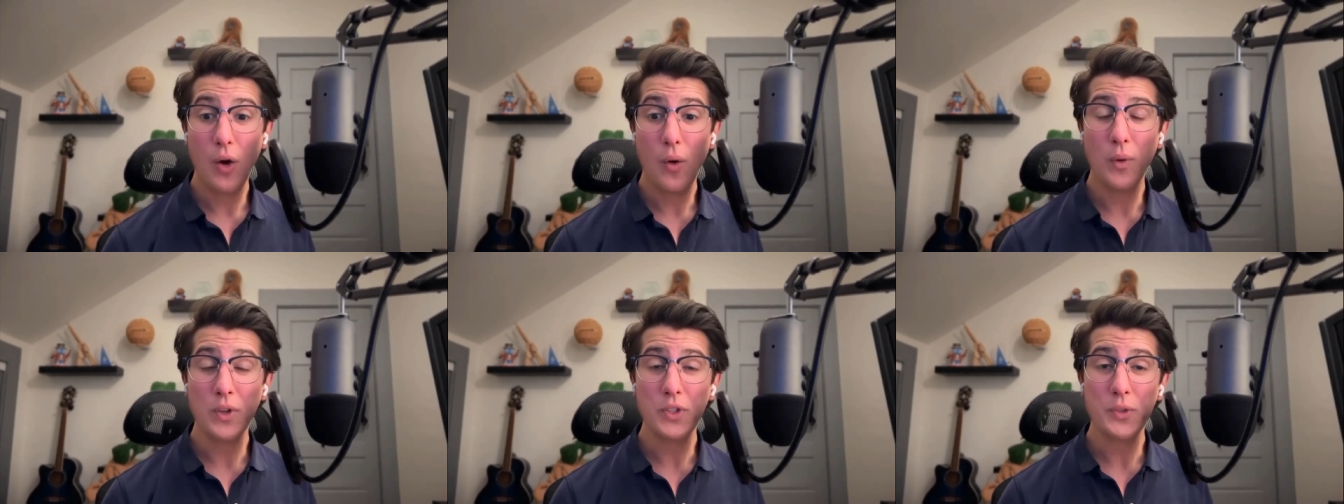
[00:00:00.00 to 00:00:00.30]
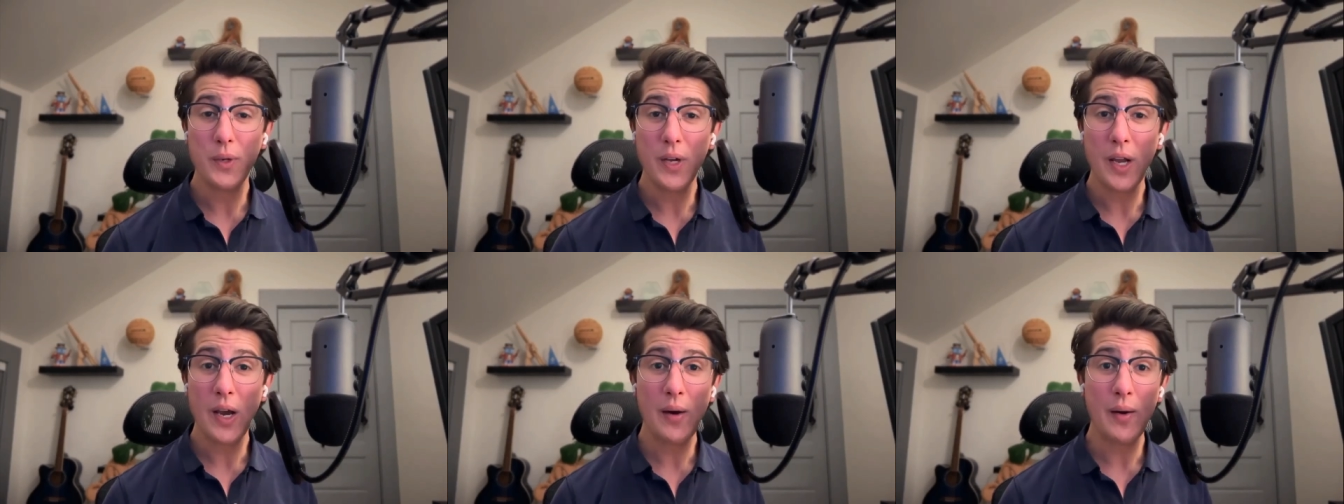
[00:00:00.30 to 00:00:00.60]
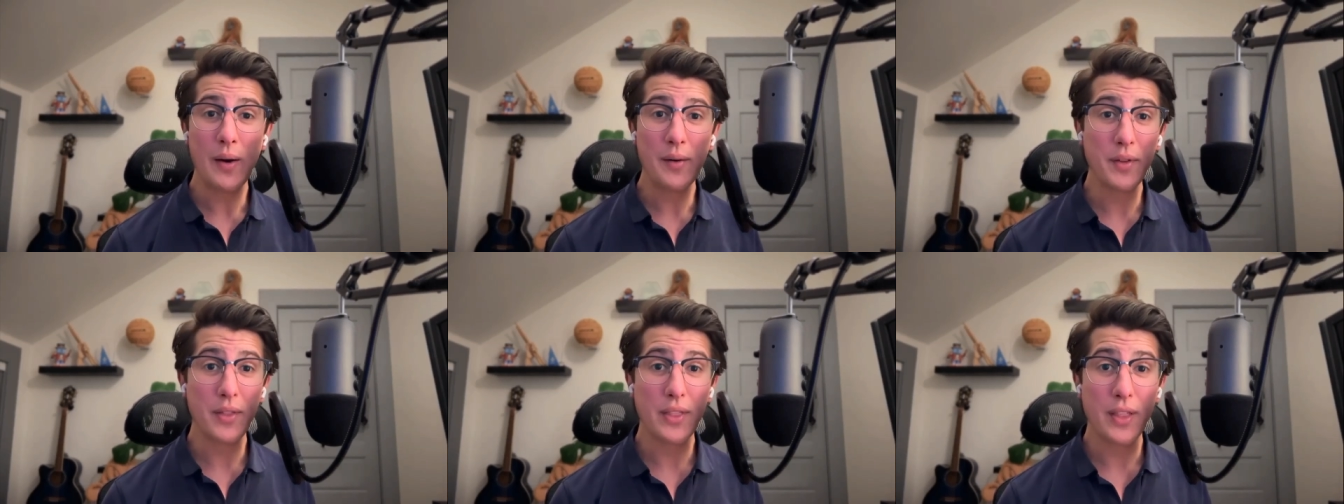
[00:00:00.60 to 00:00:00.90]
once we know how
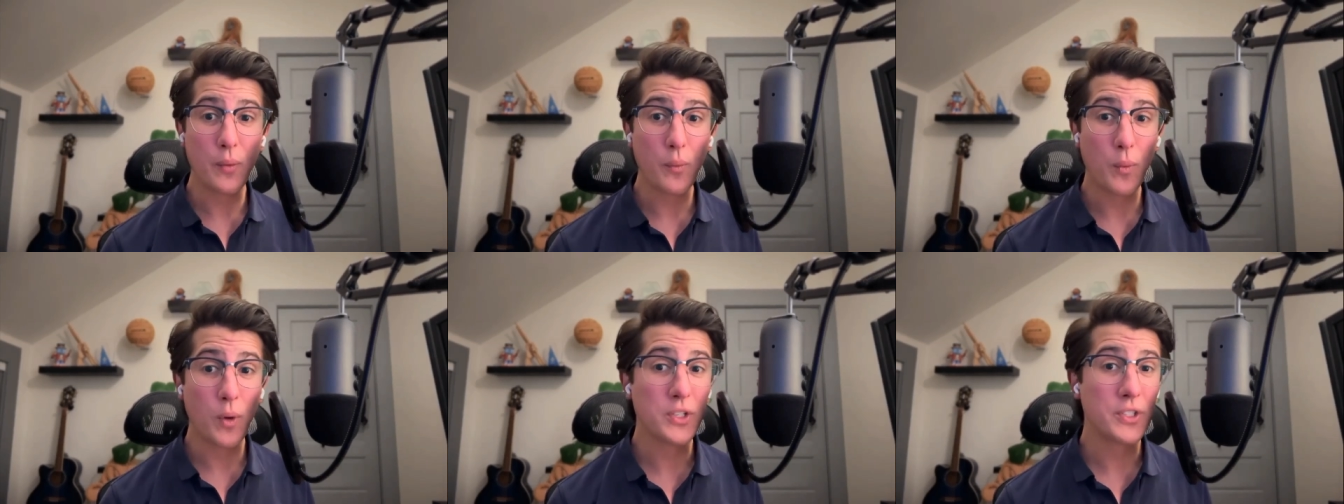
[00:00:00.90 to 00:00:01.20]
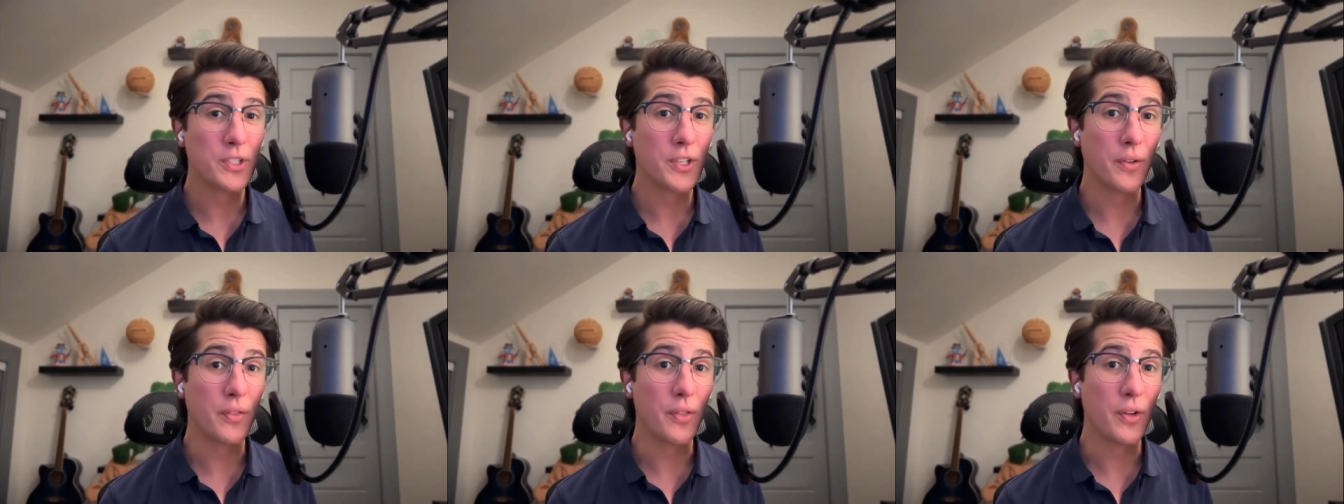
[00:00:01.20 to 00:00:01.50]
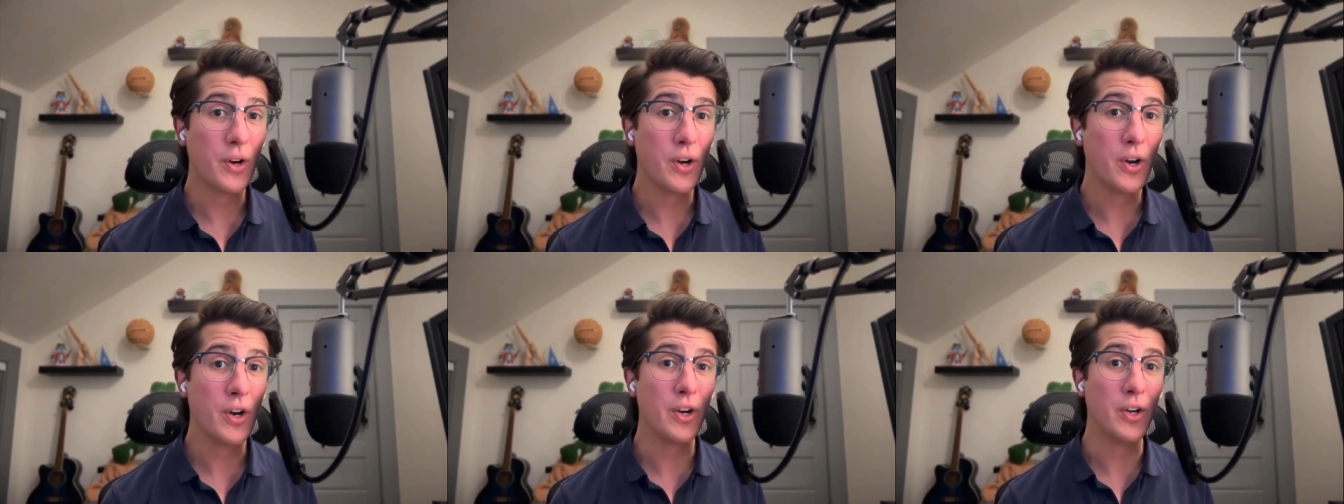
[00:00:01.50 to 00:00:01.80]
everything works under the
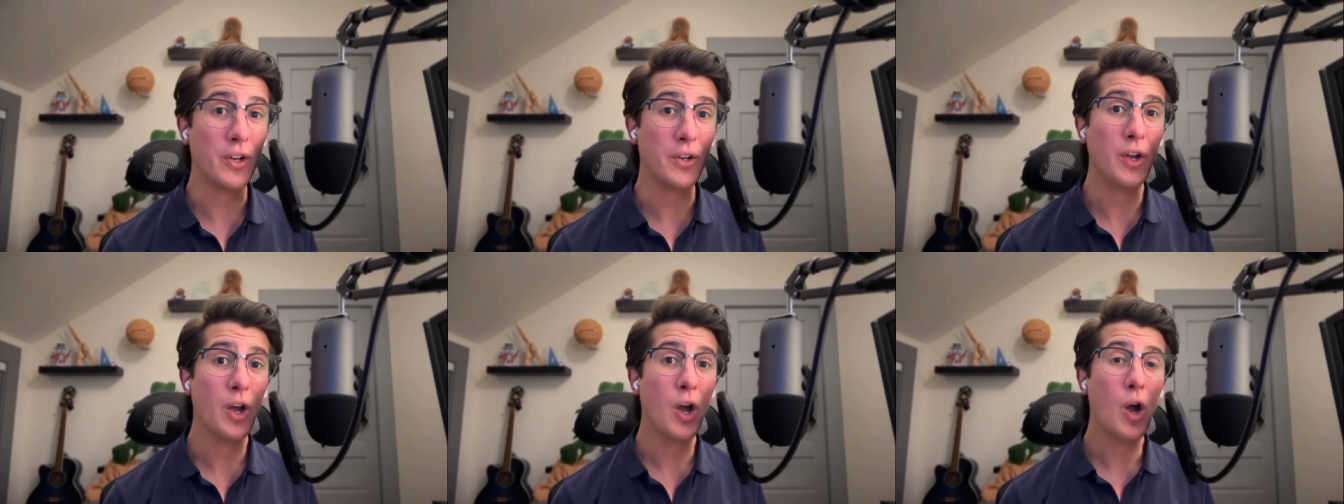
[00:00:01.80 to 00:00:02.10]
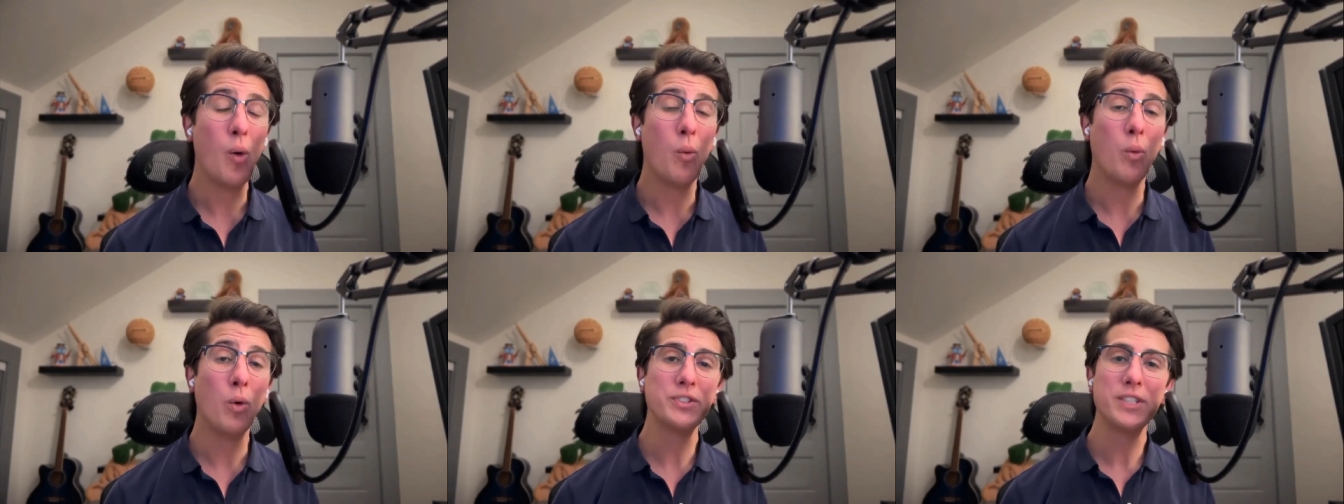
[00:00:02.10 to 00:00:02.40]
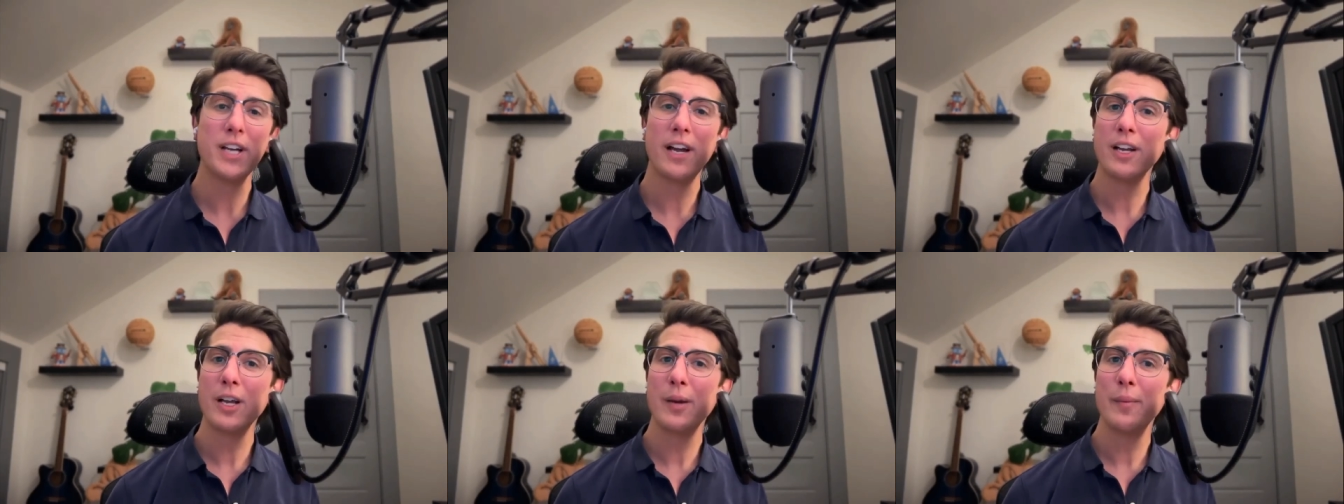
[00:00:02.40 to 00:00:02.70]
hood, we'll
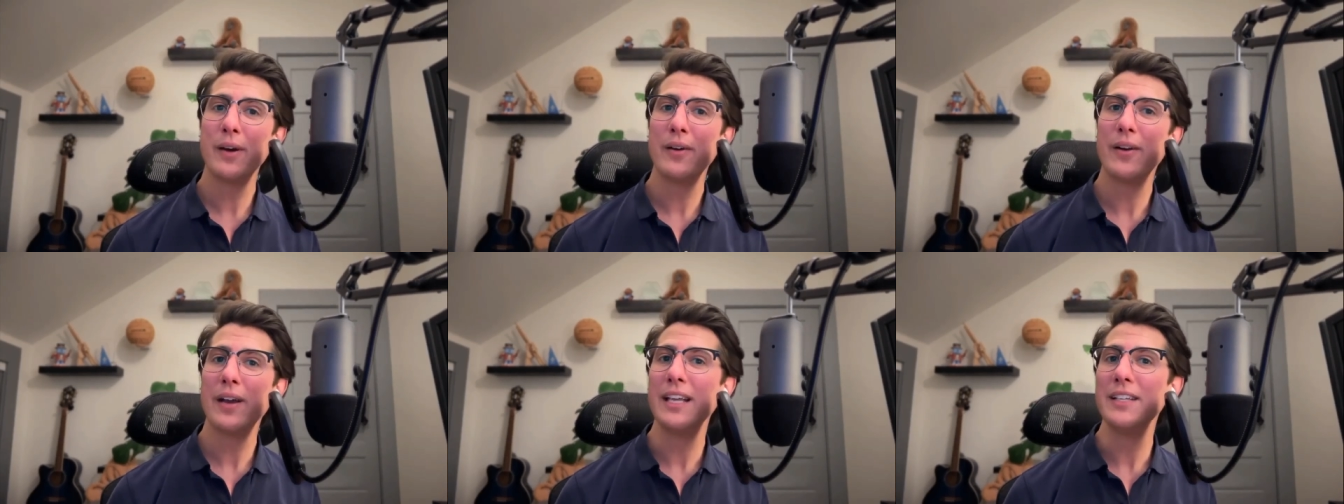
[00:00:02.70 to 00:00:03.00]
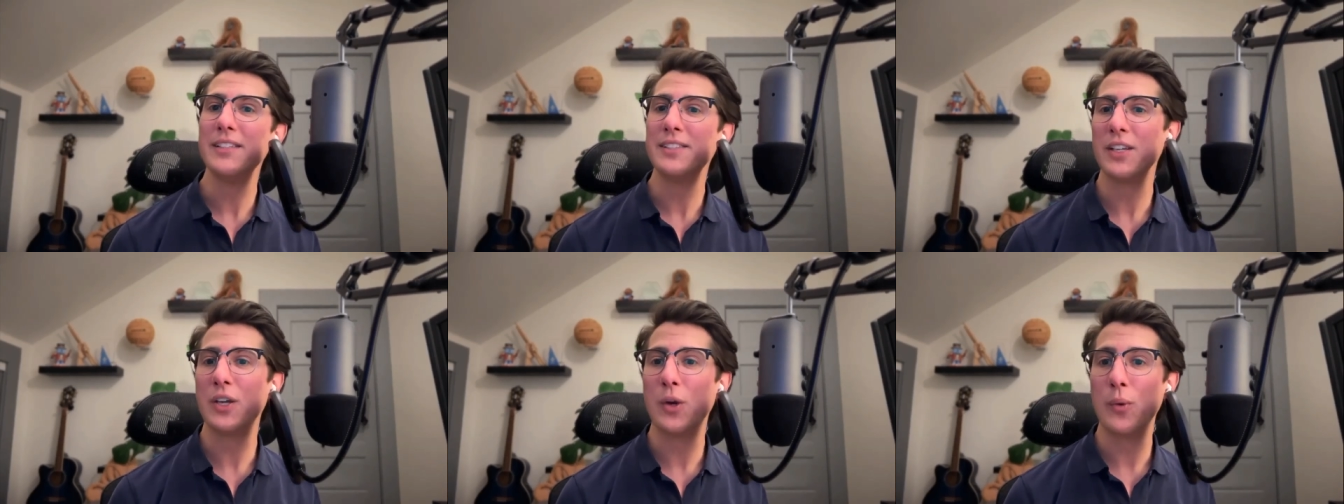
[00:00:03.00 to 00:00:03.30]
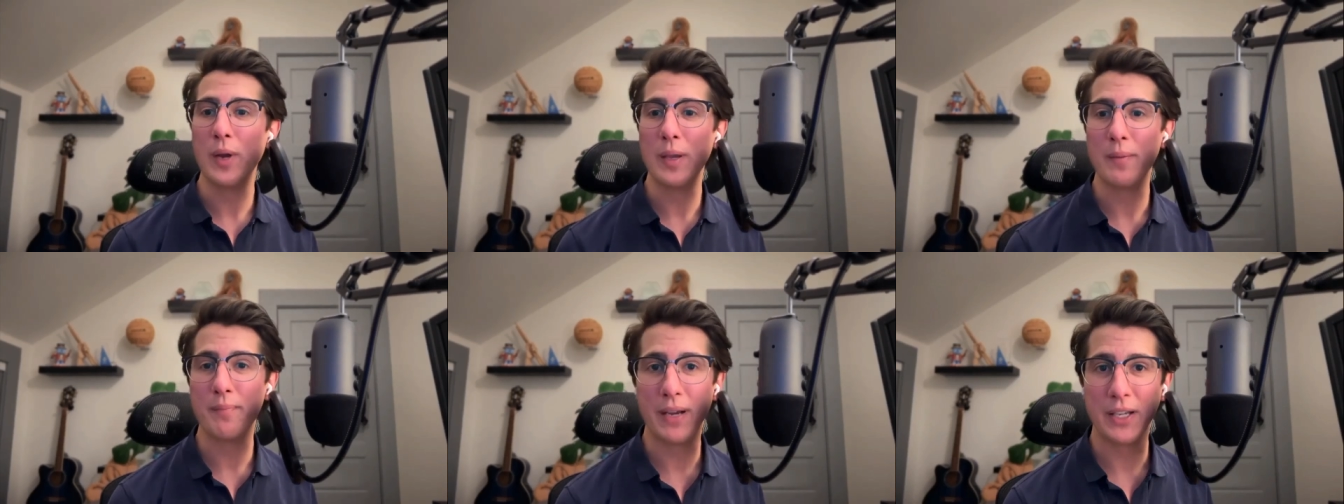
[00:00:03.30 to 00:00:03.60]
talk about async
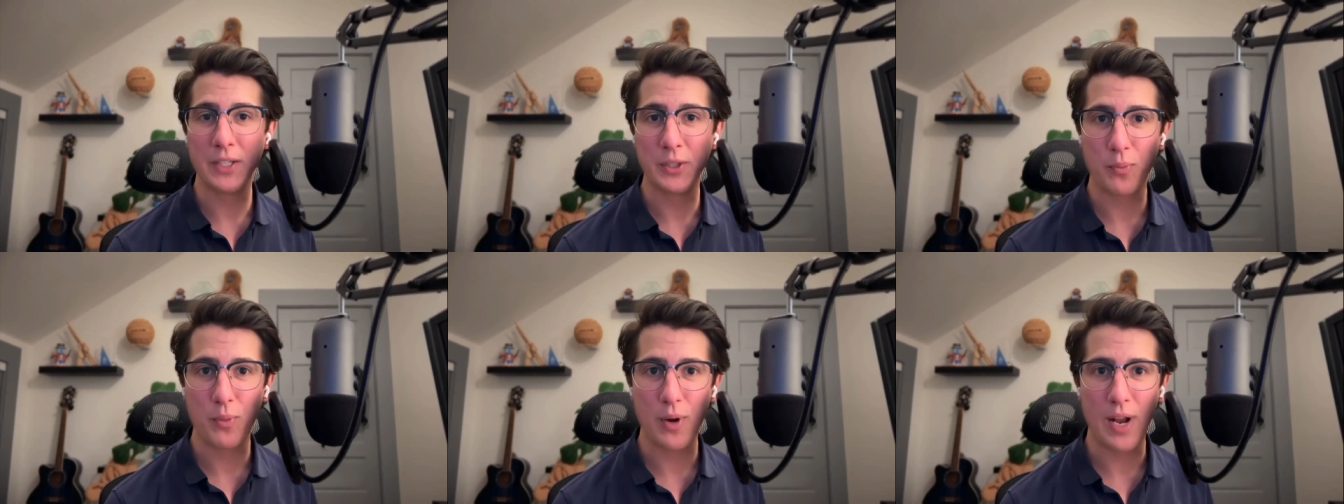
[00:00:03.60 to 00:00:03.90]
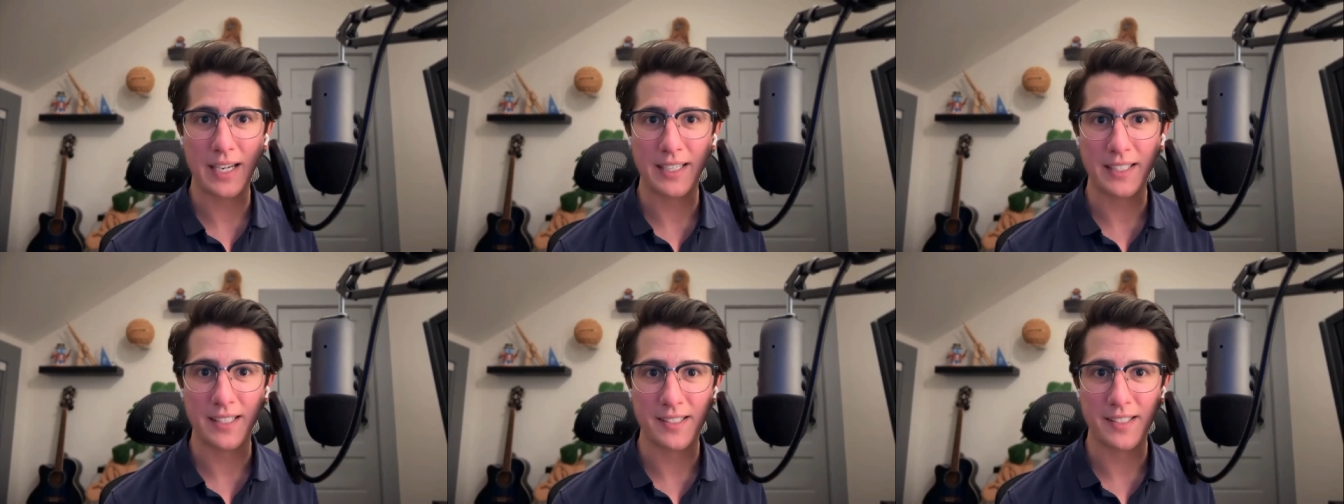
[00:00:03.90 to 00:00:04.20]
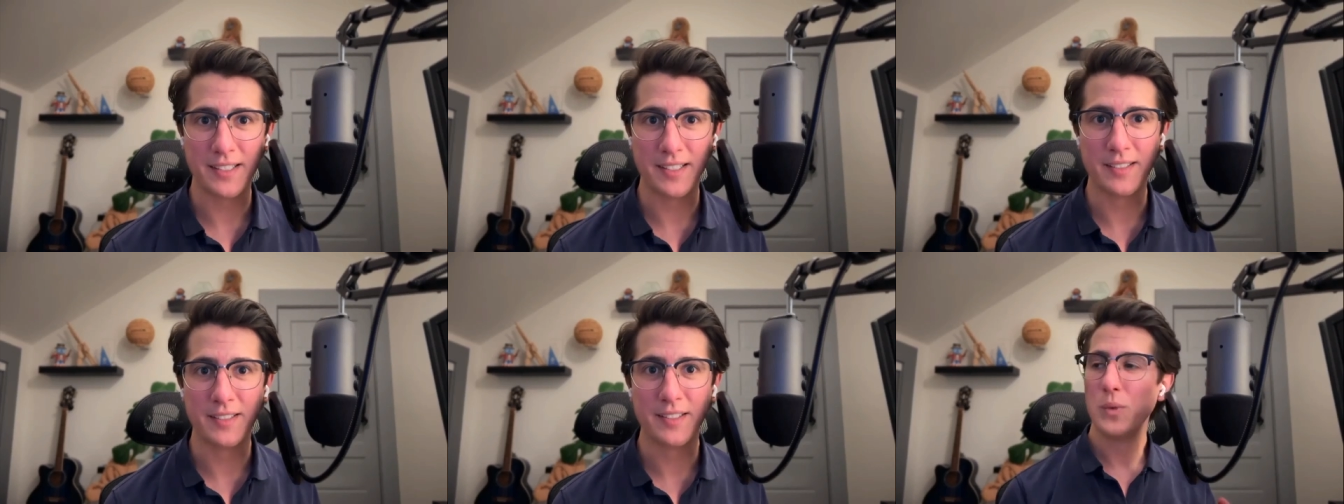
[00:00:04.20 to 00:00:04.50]
await best
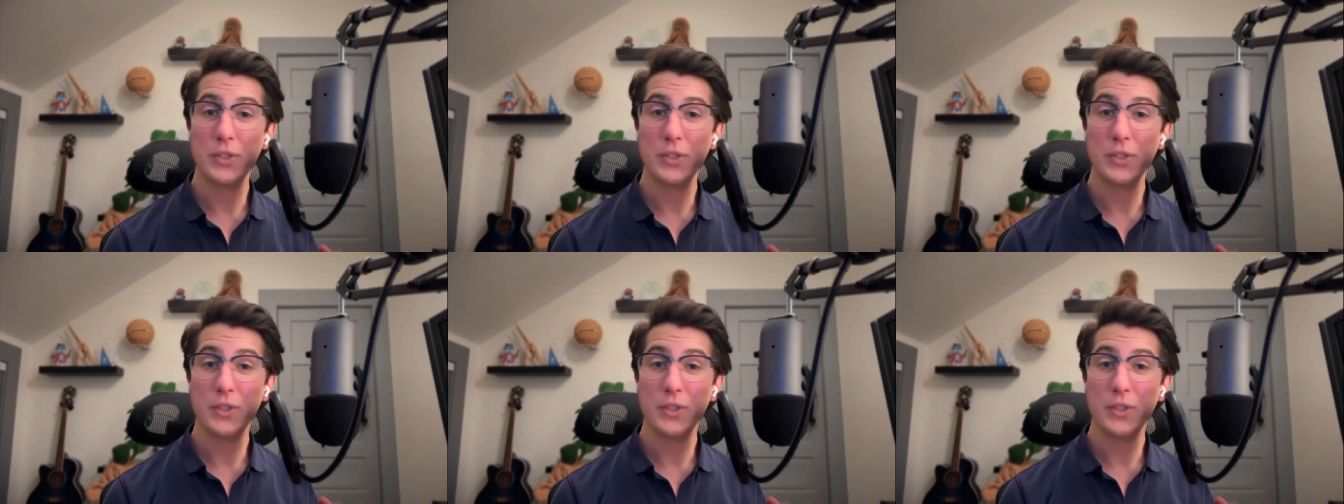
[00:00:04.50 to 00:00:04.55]
practices.